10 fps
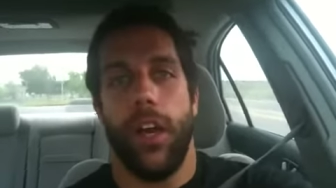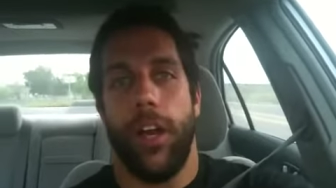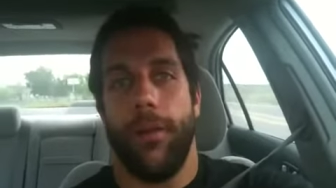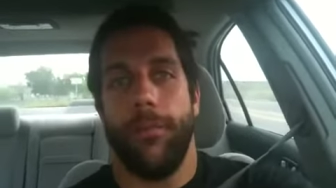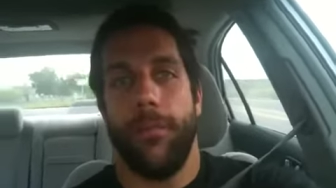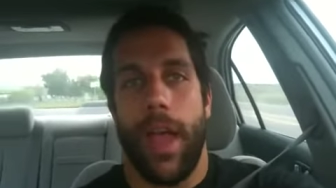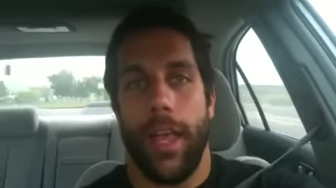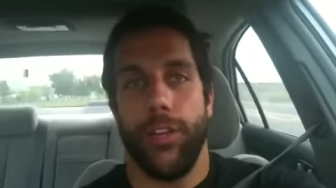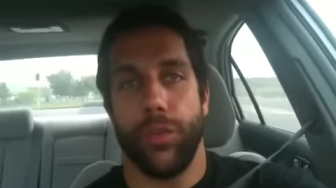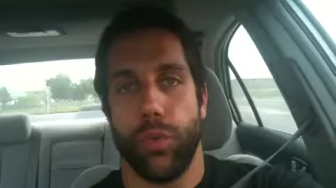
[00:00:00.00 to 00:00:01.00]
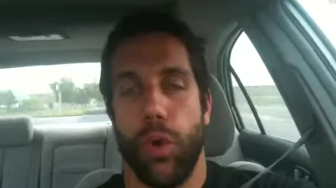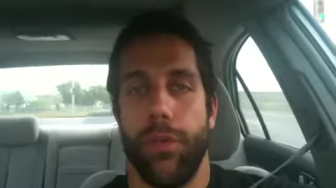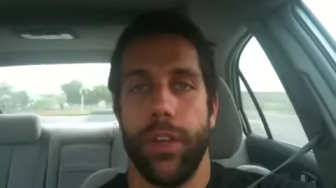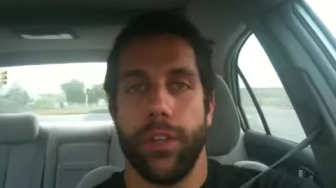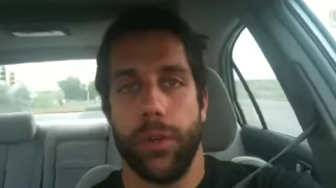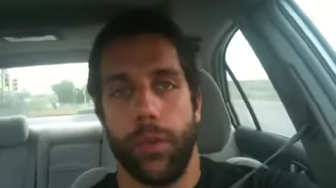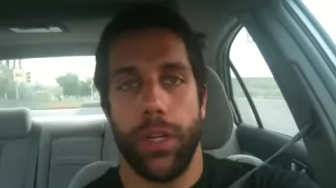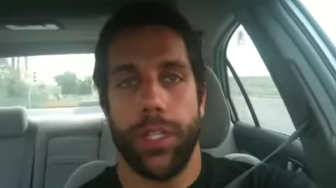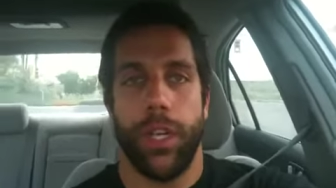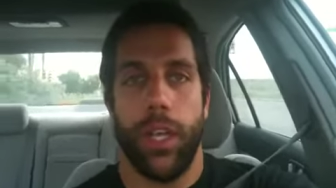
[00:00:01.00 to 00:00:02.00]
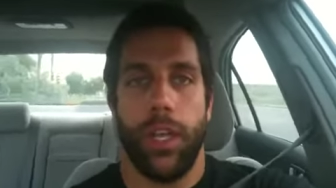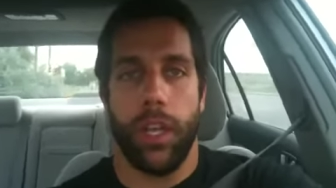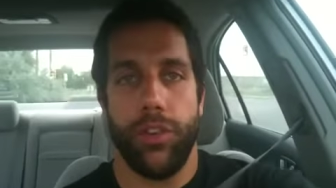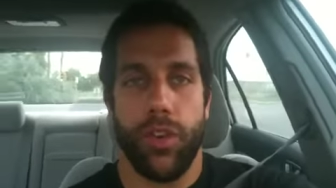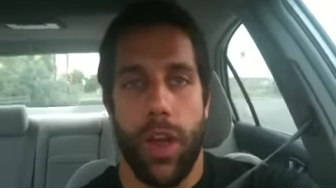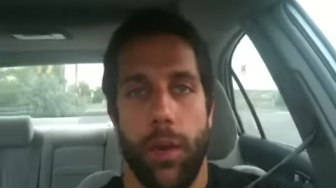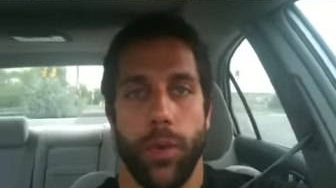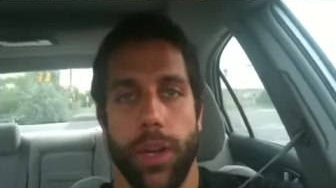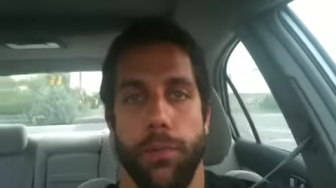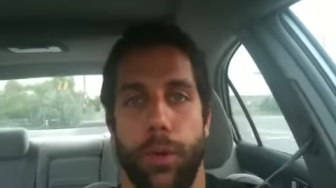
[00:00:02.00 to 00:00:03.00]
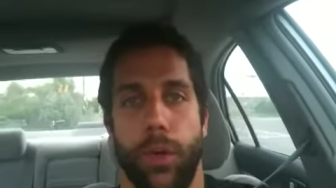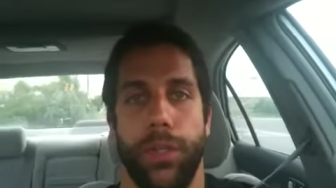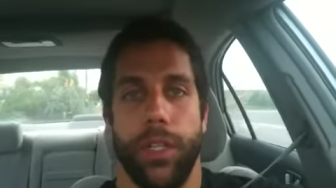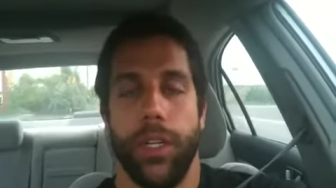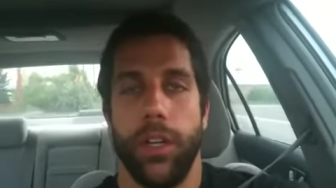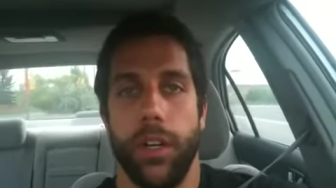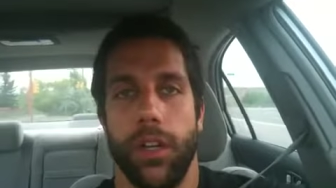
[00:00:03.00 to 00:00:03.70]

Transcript: Um, I drove into work today. I, I work in Boulder.